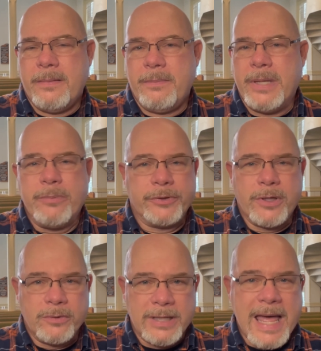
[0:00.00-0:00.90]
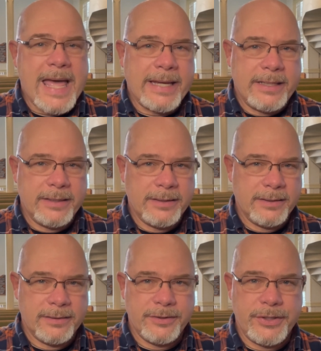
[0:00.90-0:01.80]
people don't like
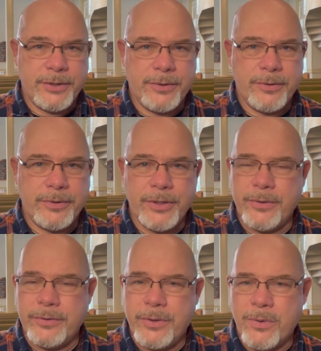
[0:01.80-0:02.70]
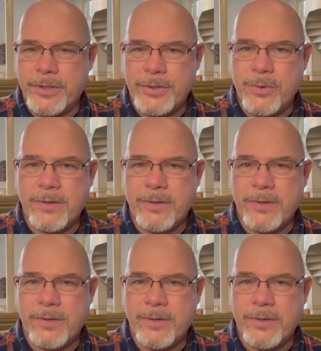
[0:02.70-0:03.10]
to do door-to-door